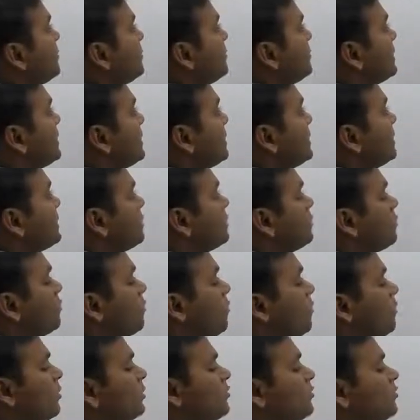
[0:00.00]
which is
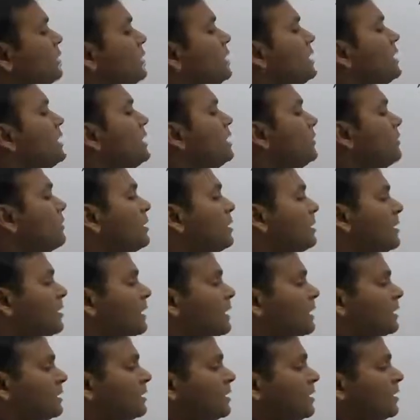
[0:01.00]
non-printable
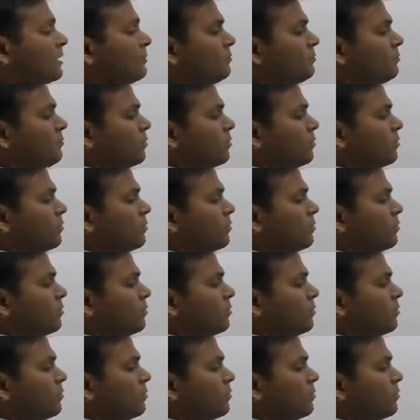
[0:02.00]
character.